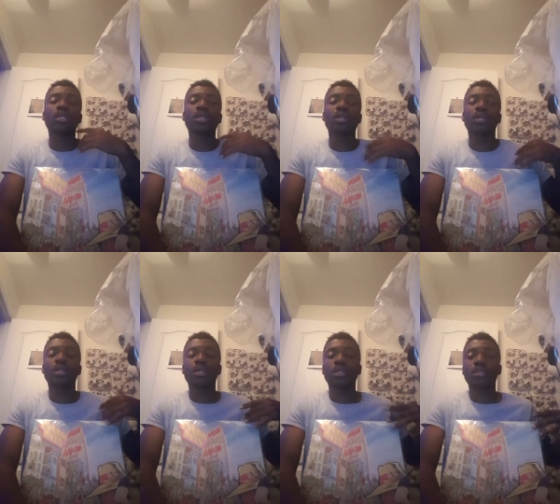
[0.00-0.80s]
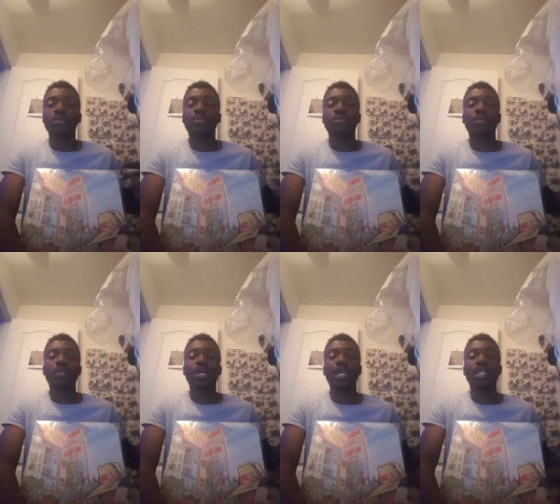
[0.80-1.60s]
yeah, um,
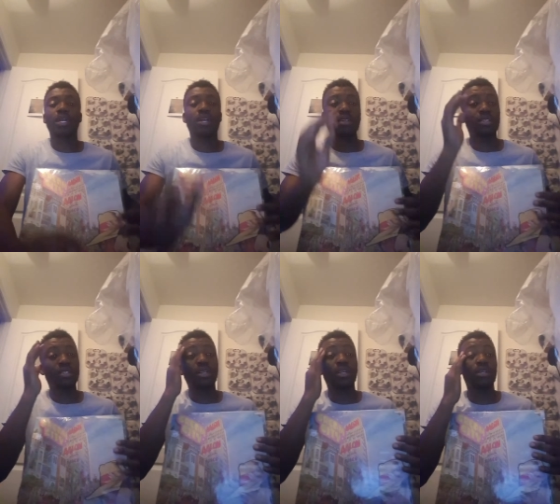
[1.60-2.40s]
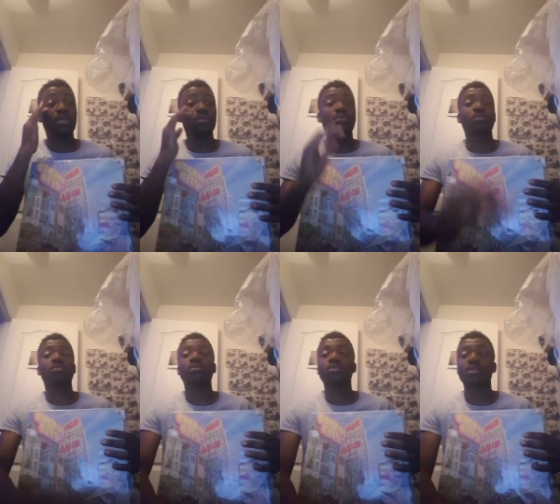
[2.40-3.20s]
Aalon, um,
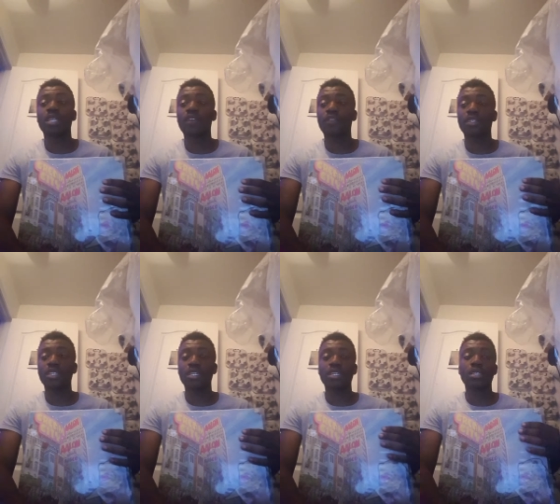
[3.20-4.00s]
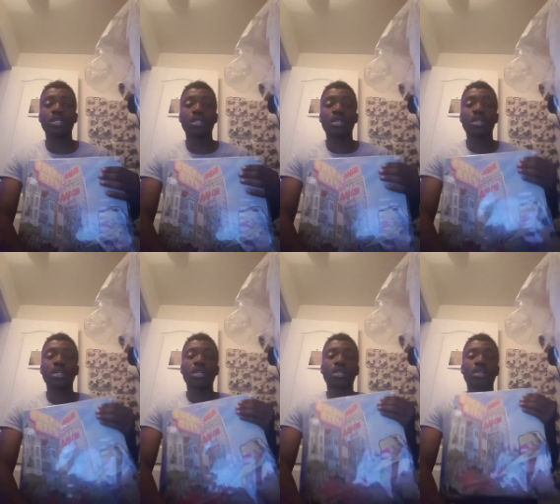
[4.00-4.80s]
definitely.
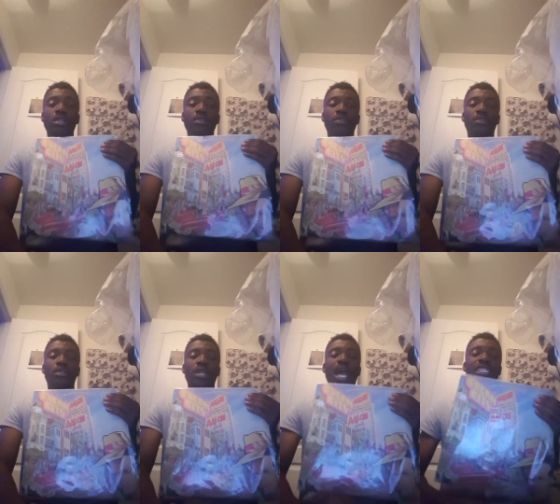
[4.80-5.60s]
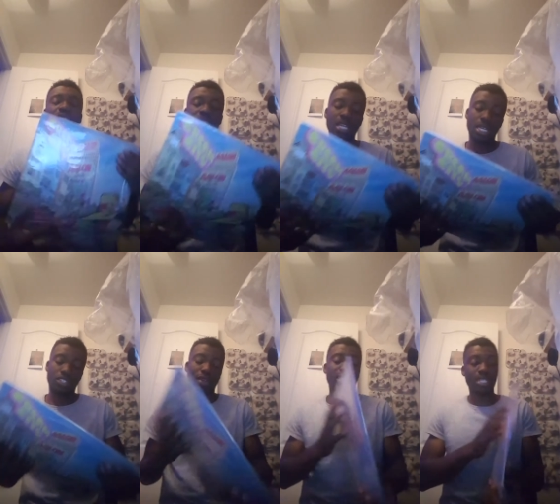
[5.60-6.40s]
Actually, no,
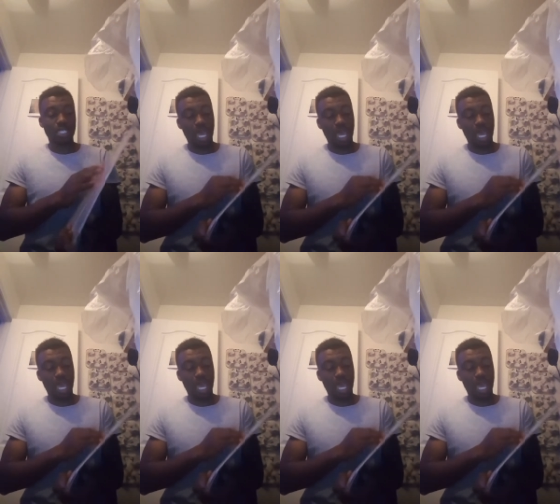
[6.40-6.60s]
scratch that.